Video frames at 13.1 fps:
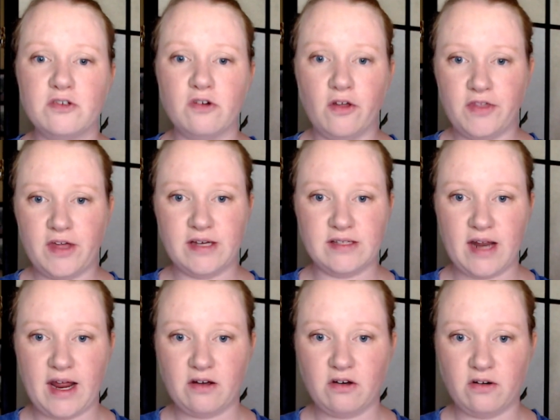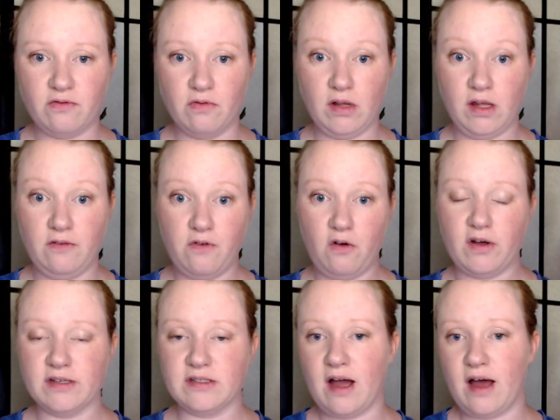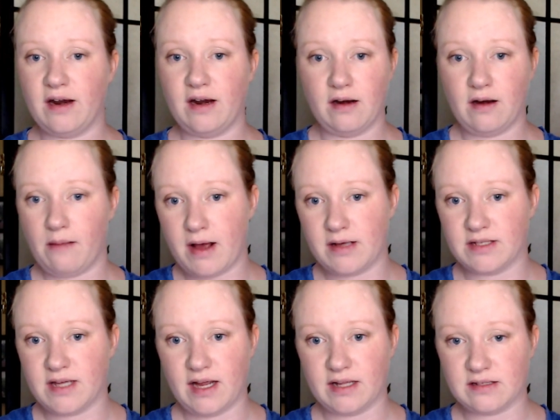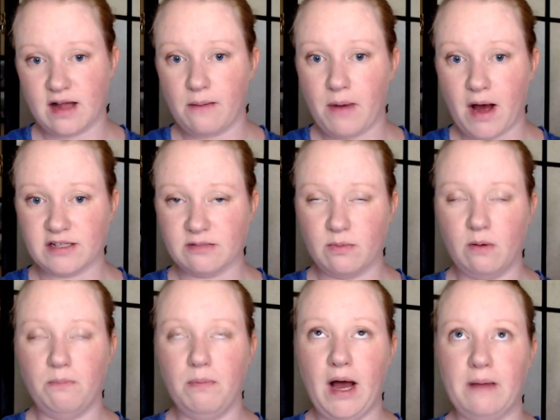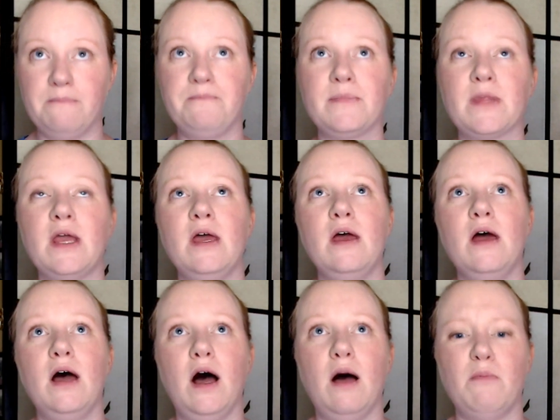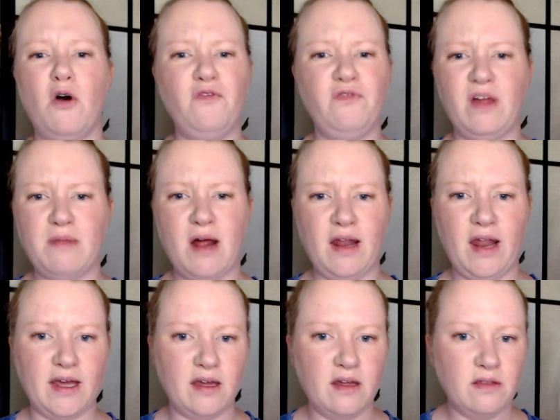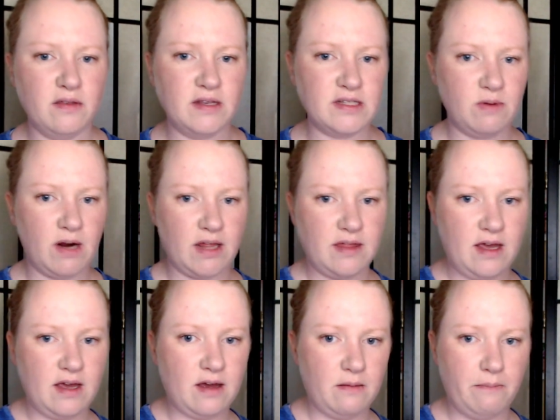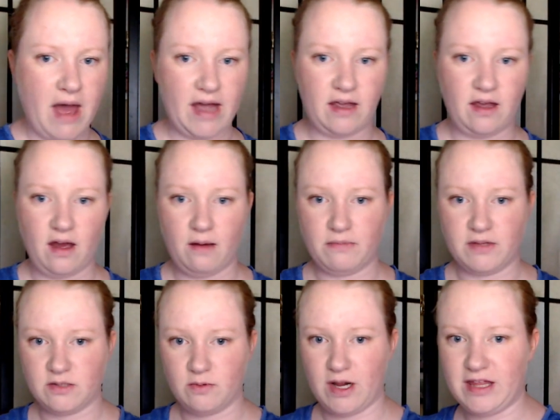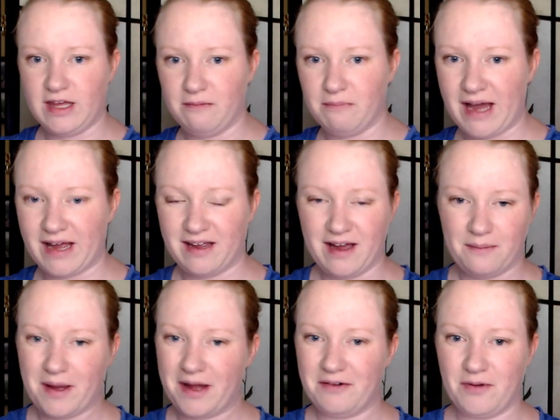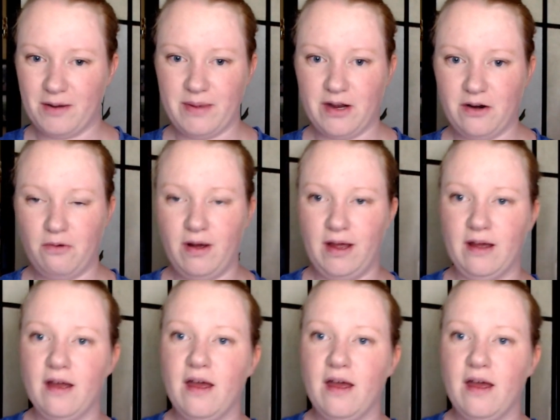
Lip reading: are all things that I could have really focused on, and I'm not saying it's not possible, but hopefully I'm not like, this is what I think, I'm backing up, this is what I think, backing up. I don't want to be annoying,